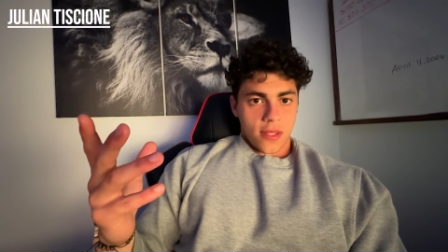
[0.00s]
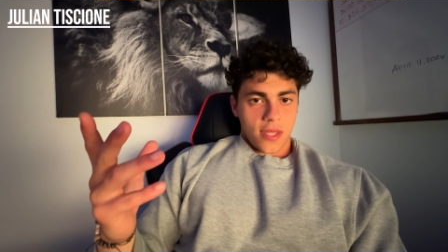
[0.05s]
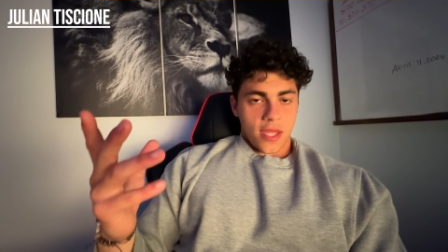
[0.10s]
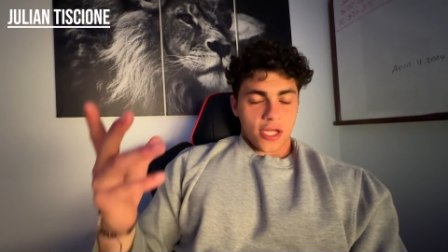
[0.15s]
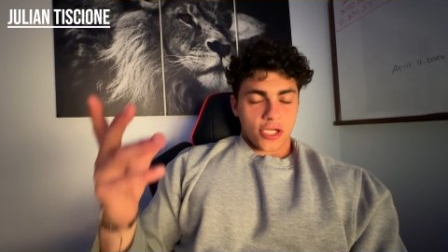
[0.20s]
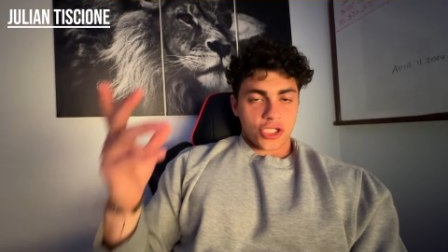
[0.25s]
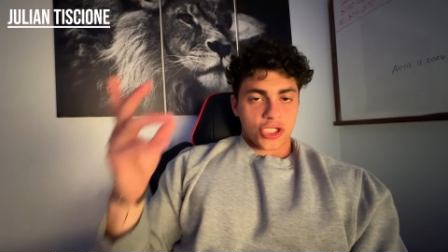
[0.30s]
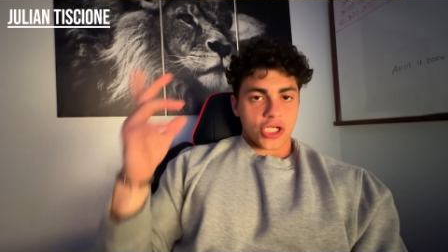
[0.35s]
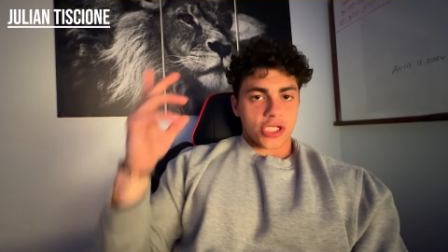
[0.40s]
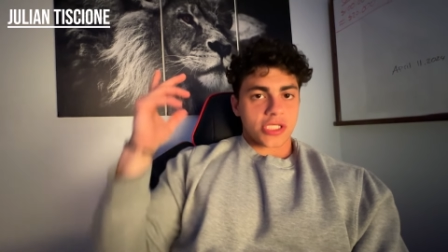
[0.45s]

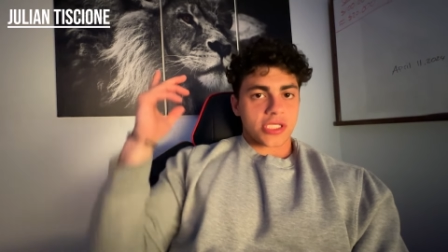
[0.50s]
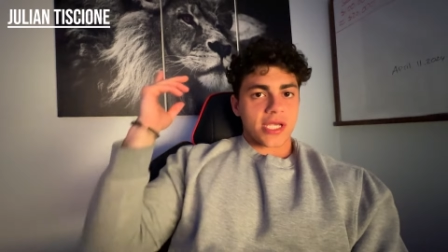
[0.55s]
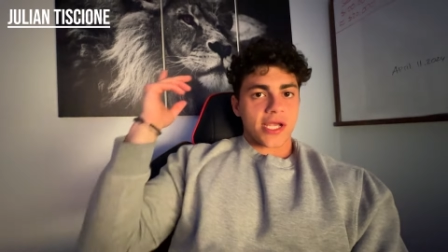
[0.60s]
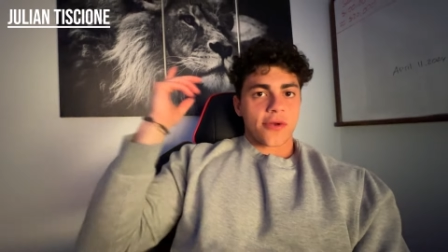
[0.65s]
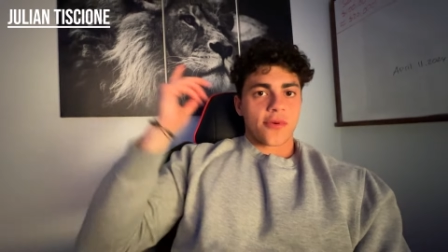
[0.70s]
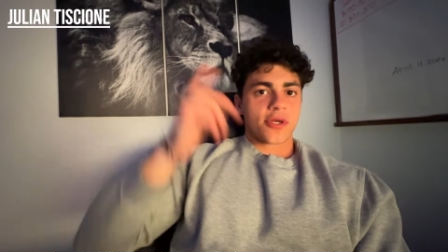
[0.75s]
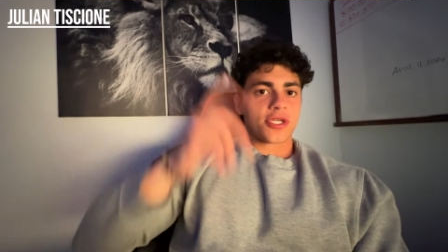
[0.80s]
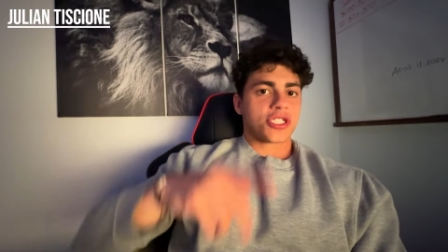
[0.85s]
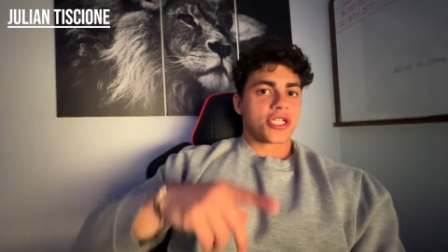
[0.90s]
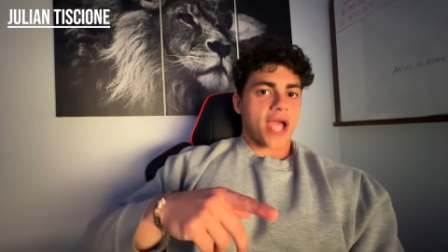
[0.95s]
And just like
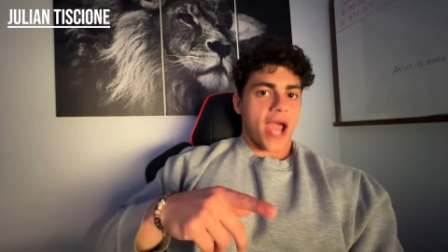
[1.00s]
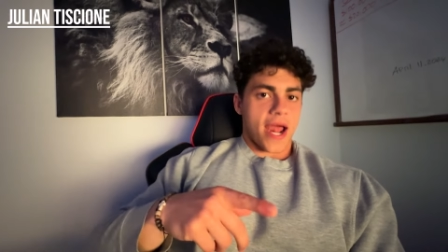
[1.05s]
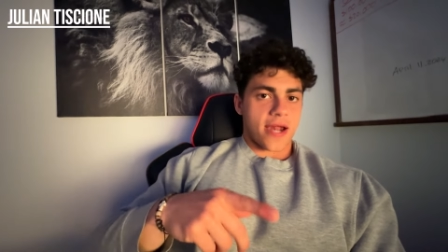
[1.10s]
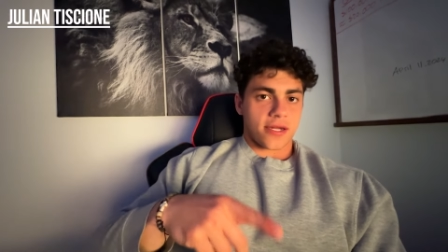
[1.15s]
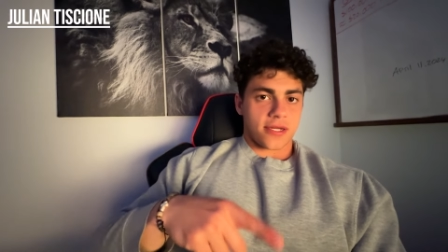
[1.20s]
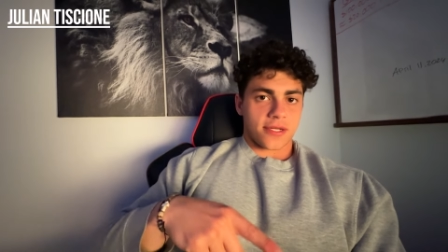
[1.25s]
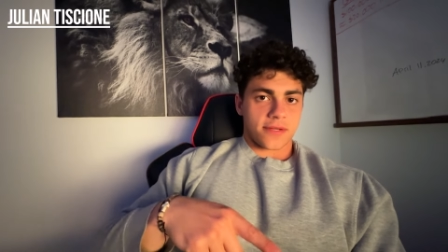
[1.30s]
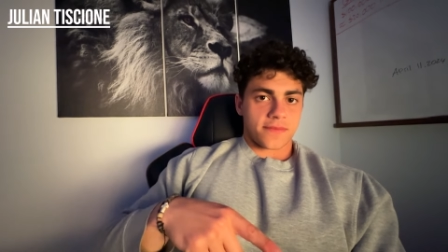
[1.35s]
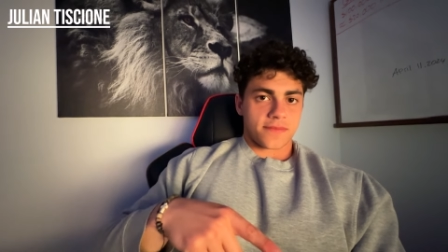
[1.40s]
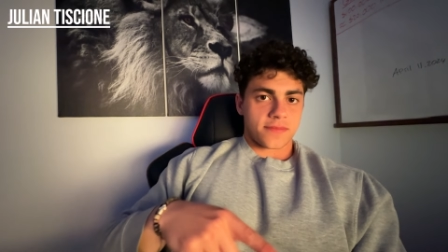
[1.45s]

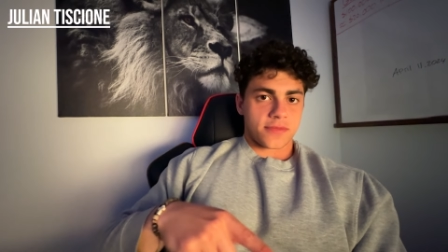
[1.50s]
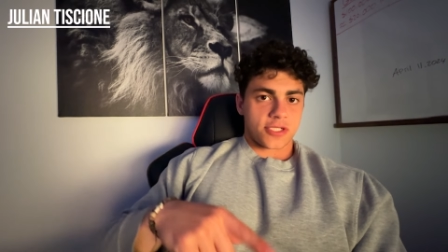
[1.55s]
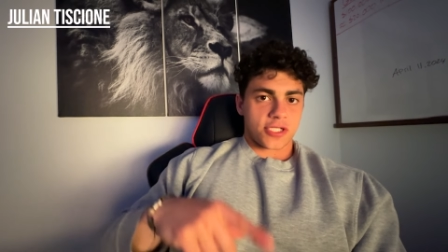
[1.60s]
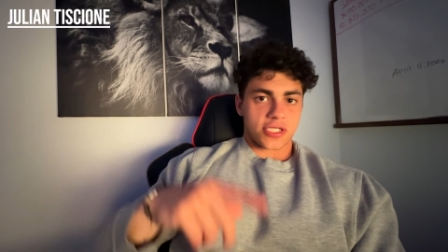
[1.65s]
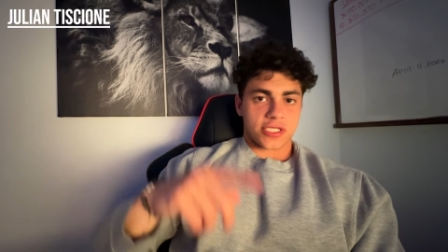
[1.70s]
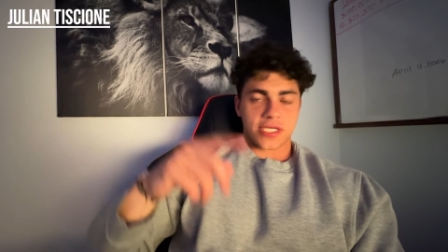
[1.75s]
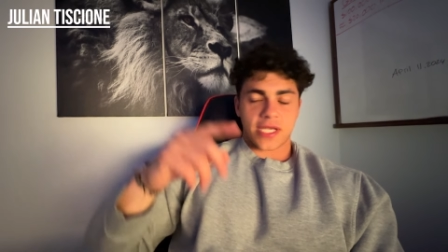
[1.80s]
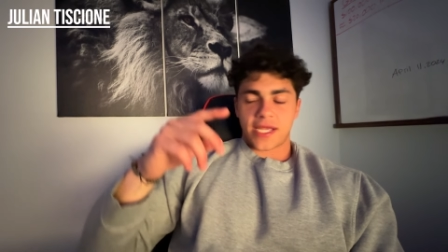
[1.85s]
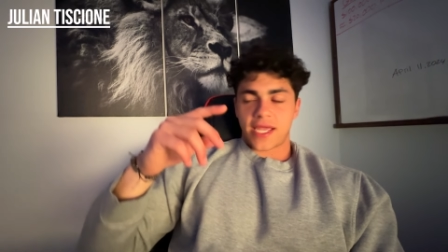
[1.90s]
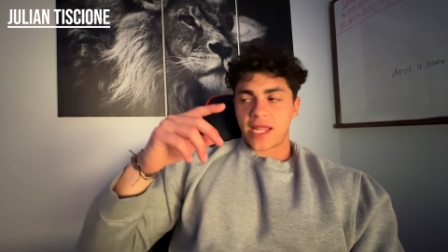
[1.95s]
Christianity,
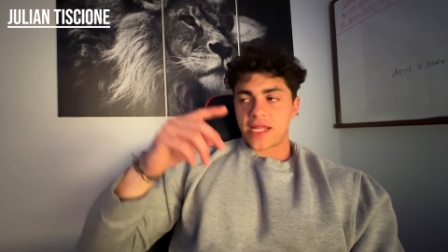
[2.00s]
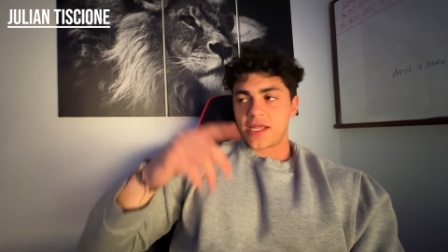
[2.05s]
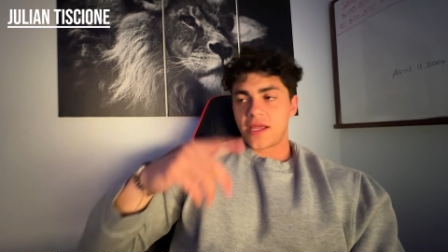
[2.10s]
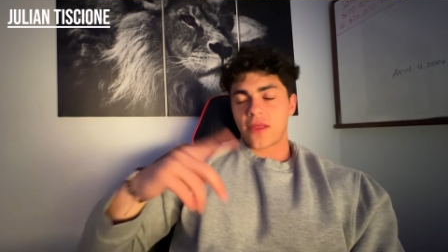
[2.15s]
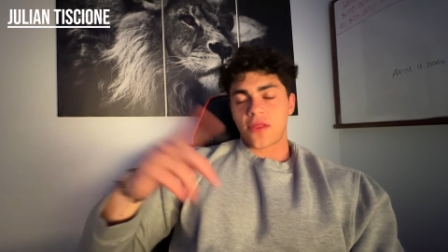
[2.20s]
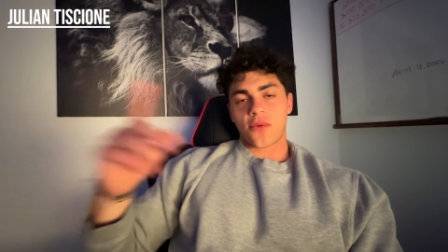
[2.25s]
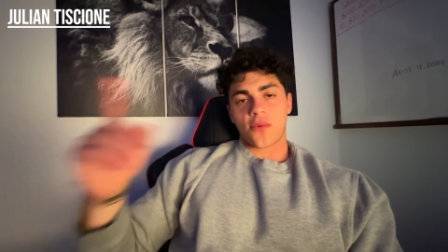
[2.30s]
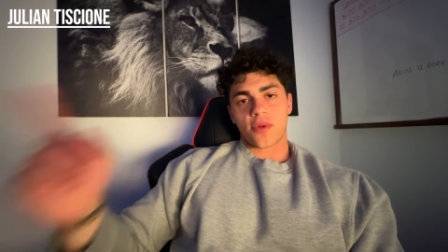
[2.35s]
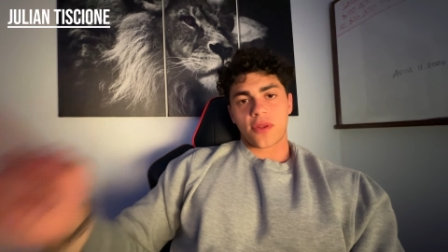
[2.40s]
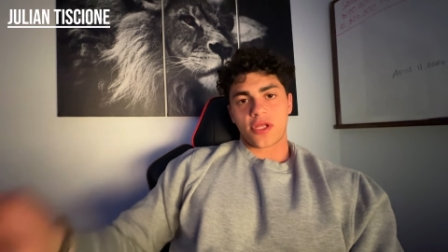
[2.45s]
just like any
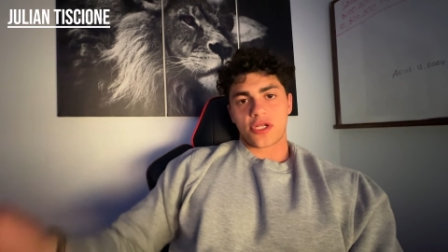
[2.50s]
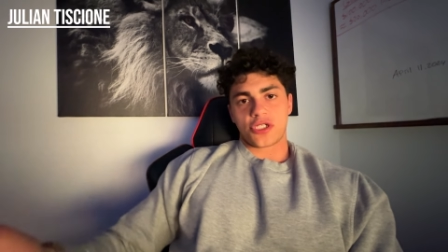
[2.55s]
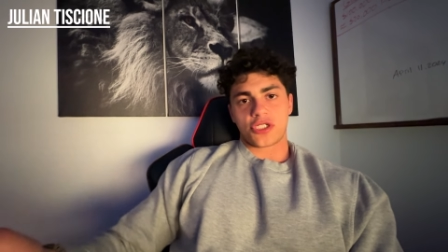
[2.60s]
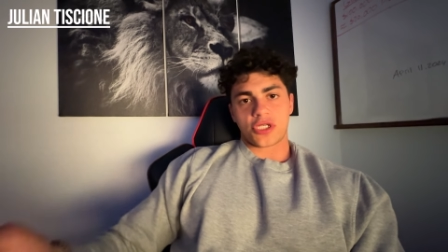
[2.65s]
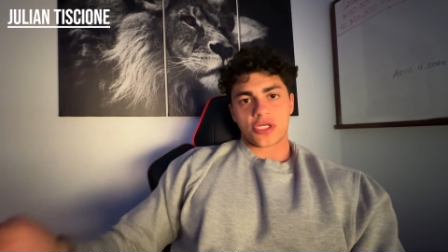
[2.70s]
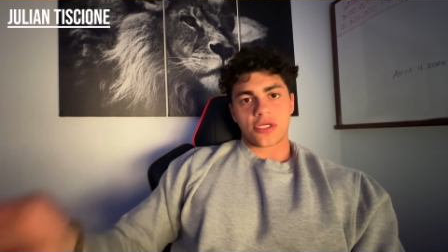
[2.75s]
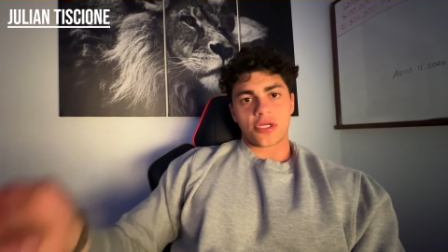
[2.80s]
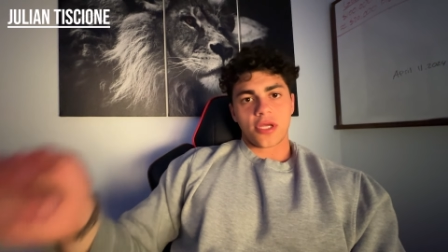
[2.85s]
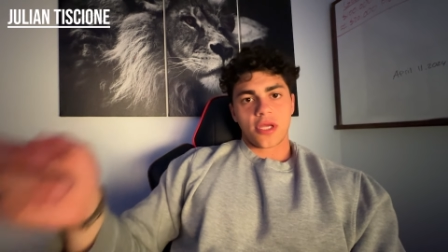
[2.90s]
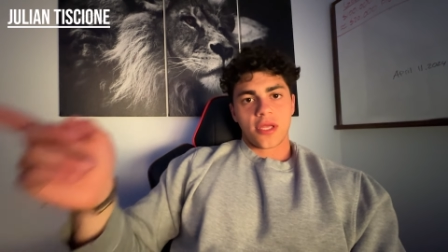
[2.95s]
other
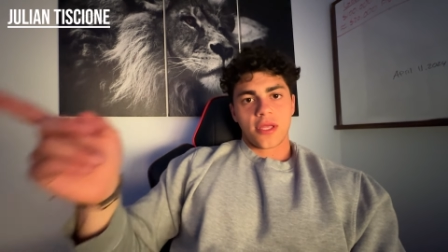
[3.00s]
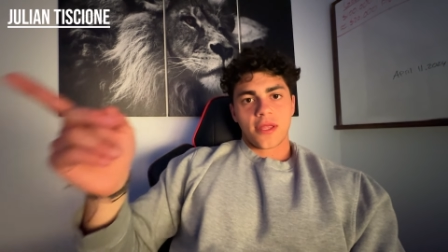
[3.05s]
religion,